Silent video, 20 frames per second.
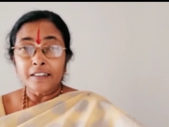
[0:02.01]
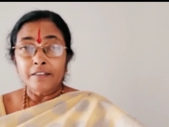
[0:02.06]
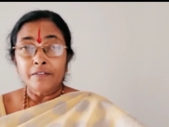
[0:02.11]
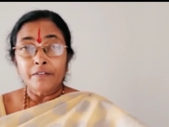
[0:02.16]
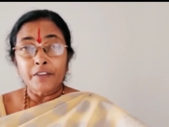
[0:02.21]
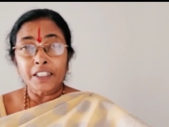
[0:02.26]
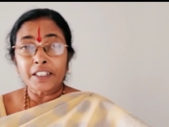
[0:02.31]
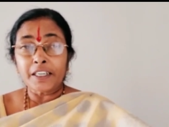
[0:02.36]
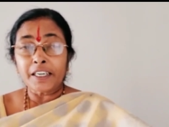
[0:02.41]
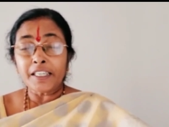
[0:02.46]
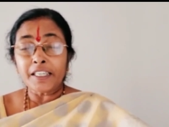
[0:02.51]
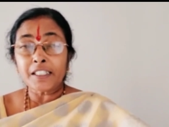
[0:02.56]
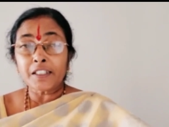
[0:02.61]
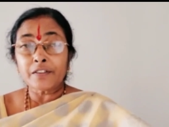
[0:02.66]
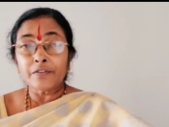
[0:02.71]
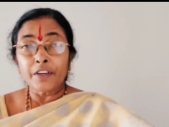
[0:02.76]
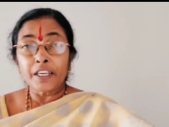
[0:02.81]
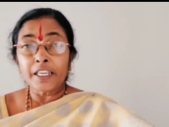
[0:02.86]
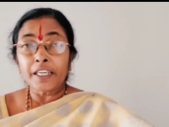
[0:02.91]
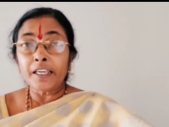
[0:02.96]
weather is
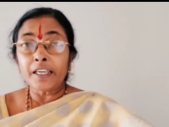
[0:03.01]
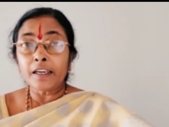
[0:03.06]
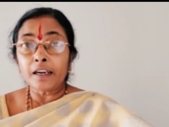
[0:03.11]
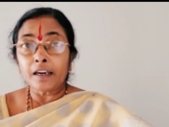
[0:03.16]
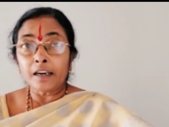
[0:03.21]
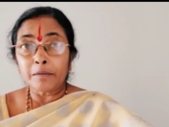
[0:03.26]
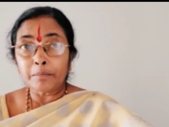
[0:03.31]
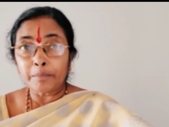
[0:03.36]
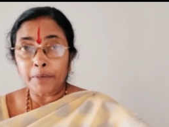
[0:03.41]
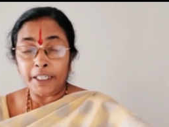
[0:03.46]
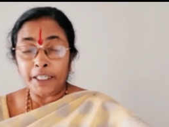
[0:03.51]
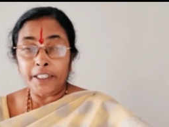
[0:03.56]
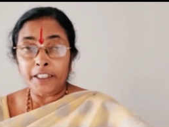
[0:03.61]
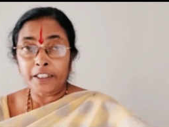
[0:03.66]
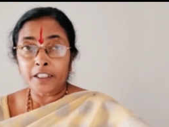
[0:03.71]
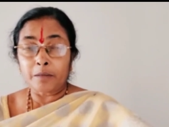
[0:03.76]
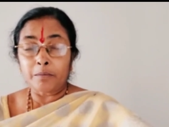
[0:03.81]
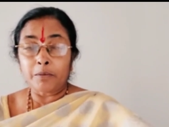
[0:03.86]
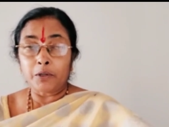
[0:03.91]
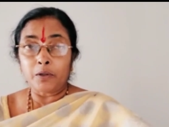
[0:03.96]
very
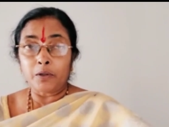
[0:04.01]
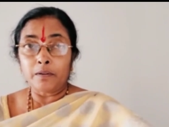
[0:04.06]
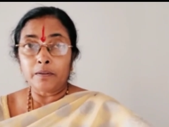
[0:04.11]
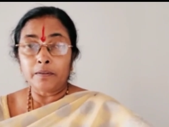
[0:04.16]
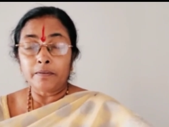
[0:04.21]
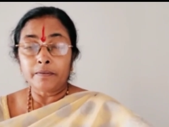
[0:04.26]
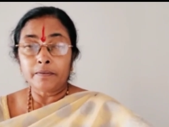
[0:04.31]
unpredictable.